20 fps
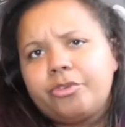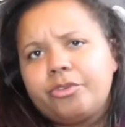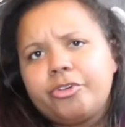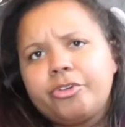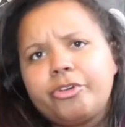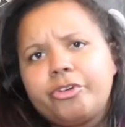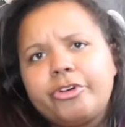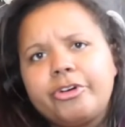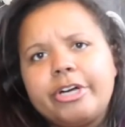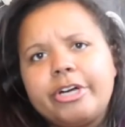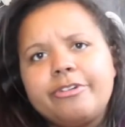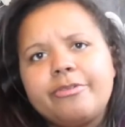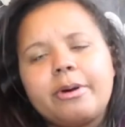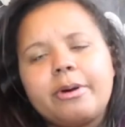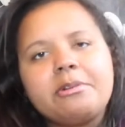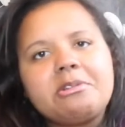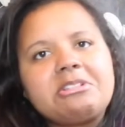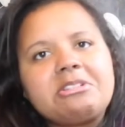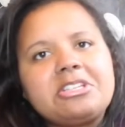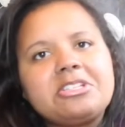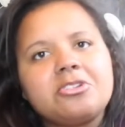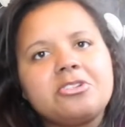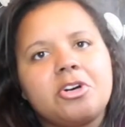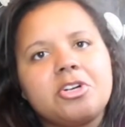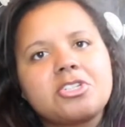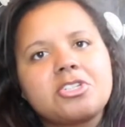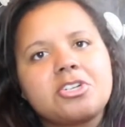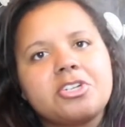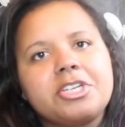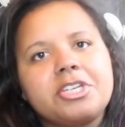sure I've probably
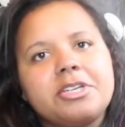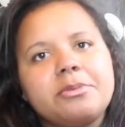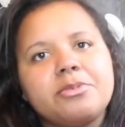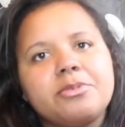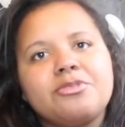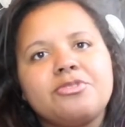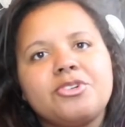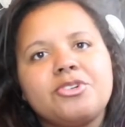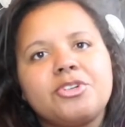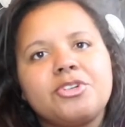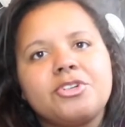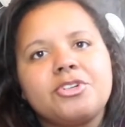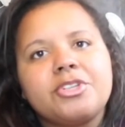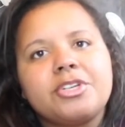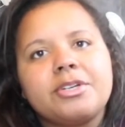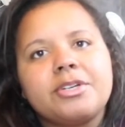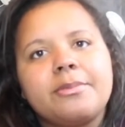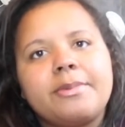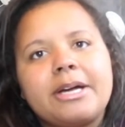talked on here before that